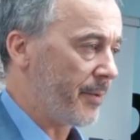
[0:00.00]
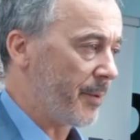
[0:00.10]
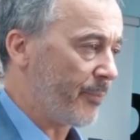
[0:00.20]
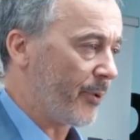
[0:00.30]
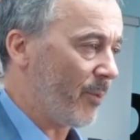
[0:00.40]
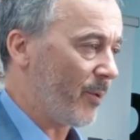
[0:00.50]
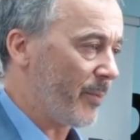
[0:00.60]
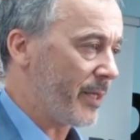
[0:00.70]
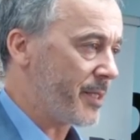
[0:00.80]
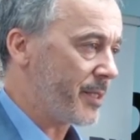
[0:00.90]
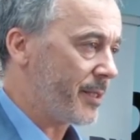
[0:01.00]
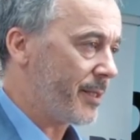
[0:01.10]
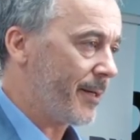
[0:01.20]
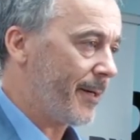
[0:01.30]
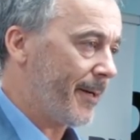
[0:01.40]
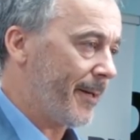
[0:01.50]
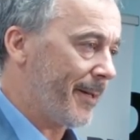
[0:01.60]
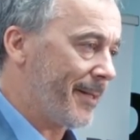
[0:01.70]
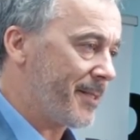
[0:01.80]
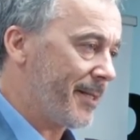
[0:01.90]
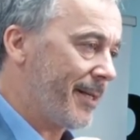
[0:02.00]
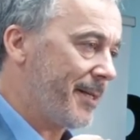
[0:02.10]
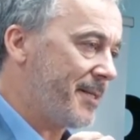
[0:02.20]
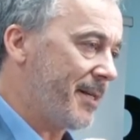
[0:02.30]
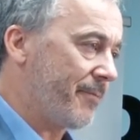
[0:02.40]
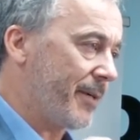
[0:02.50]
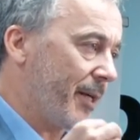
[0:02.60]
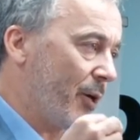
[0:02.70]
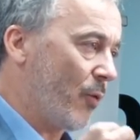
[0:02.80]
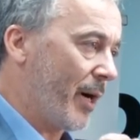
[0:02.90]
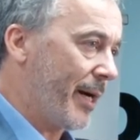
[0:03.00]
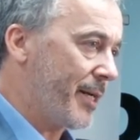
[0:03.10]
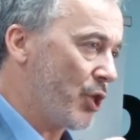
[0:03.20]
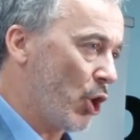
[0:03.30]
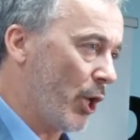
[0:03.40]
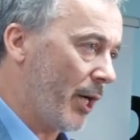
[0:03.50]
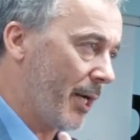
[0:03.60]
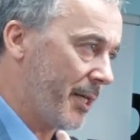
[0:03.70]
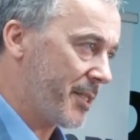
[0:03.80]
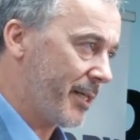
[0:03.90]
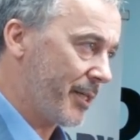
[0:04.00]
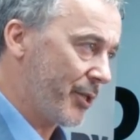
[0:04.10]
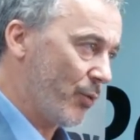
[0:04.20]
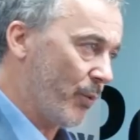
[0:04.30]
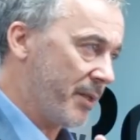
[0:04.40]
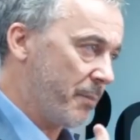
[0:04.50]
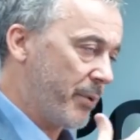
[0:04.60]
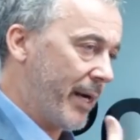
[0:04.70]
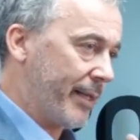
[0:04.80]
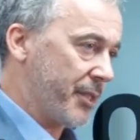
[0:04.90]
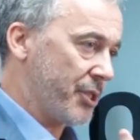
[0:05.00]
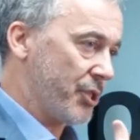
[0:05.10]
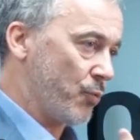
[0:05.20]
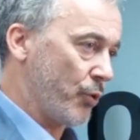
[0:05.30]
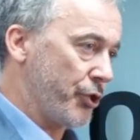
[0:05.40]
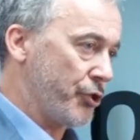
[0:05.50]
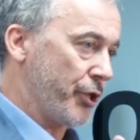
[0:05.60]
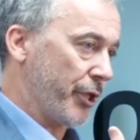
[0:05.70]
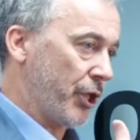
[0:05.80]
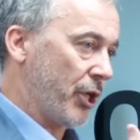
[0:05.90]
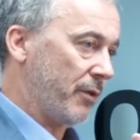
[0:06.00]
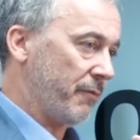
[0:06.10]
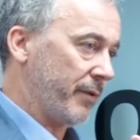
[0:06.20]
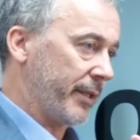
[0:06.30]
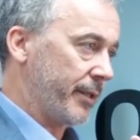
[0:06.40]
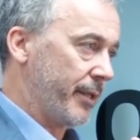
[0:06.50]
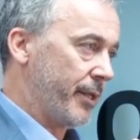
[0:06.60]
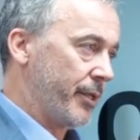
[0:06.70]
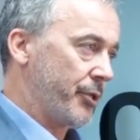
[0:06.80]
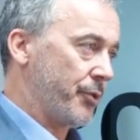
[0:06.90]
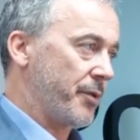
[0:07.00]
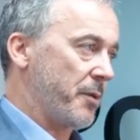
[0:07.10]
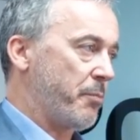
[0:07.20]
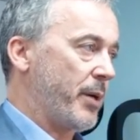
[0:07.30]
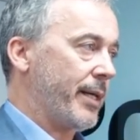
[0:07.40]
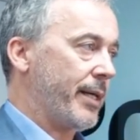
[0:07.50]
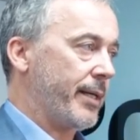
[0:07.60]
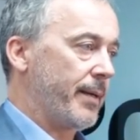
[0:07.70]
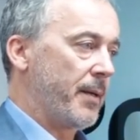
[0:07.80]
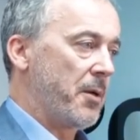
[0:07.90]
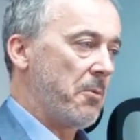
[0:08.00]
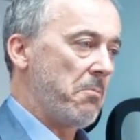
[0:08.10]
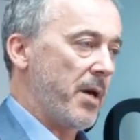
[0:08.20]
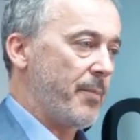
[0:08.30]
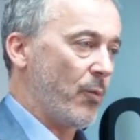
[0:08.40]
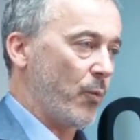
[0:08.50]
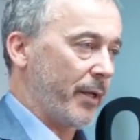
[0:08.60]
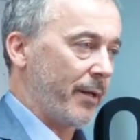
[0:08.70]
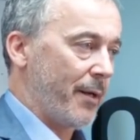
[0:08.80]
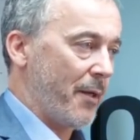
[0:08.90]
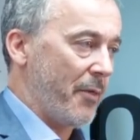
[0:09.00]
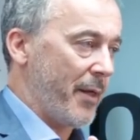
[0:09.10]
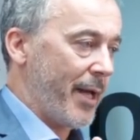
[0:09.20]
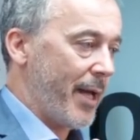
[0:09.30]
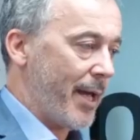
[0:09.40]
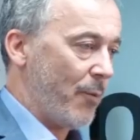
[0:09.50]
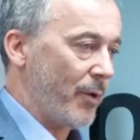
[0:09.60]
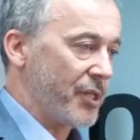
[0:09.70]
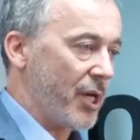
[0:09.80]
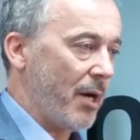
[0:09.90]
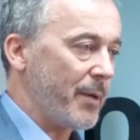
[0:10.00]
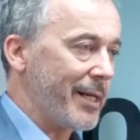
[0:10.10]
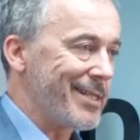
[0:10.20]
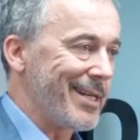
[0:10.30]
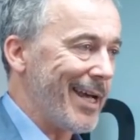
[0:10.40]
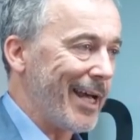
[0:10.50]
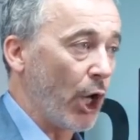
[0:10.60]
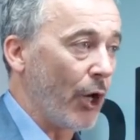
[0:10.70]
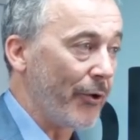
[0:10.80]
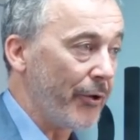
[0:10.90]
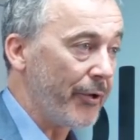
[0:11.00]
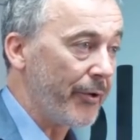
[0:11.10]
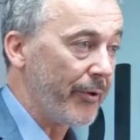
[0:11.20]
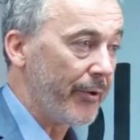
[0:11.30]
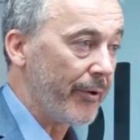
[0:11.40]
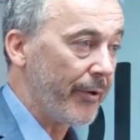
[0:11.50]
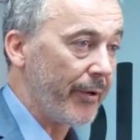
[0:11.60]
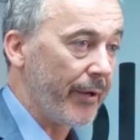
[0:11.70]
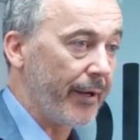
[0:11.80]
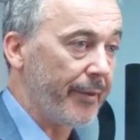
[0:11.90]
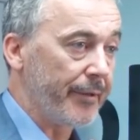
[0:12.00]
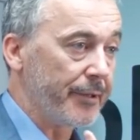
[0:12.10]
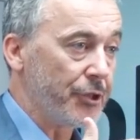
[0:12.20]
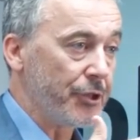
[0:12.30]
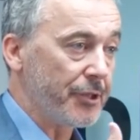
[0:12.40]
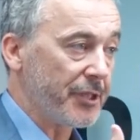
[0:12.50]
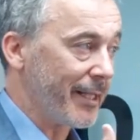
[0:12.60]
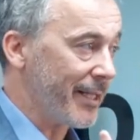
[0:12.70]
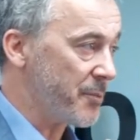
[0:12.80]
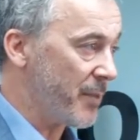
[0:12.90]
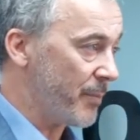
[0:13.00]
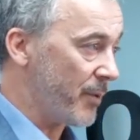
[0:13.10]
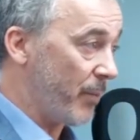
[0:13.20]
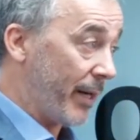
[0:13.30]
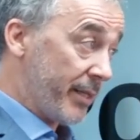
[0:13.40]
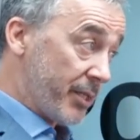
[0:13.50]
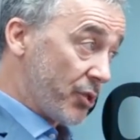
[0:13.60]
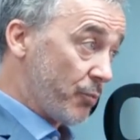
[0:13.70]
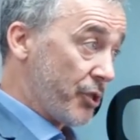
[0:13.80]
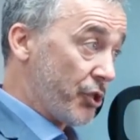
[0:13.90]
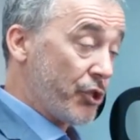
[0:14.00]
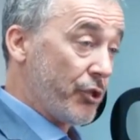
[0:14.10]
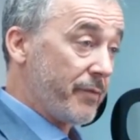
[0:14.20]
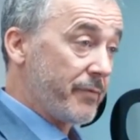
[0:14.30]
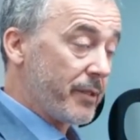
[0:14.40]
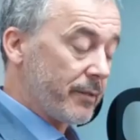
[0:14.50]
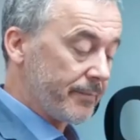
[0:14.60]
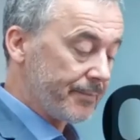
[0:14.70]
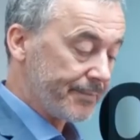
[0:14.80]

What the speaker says: The problem is that different inquiries aren't listening to what the practices were during a conflict. So they're bringing maybe what is happening today in London, and they're judging these people by, this is what you should have done.